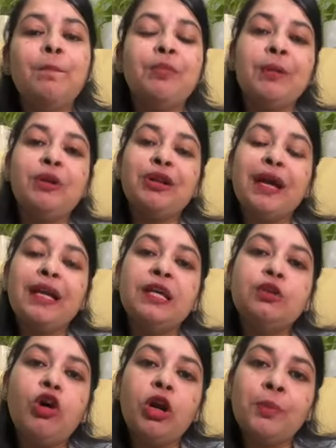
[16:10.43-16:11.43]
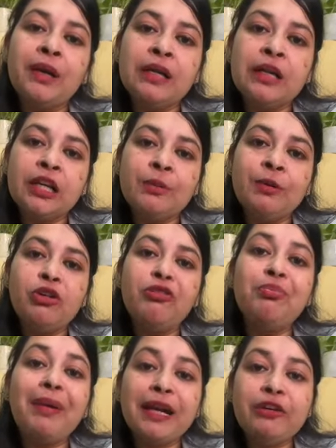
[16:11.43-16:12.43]
Maybe try incorporating a little bit
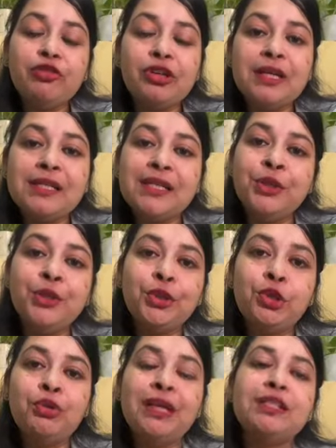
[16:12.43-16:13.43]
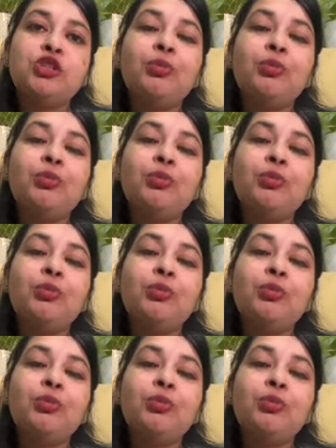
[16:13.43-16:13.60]
of mindfulness into your routine.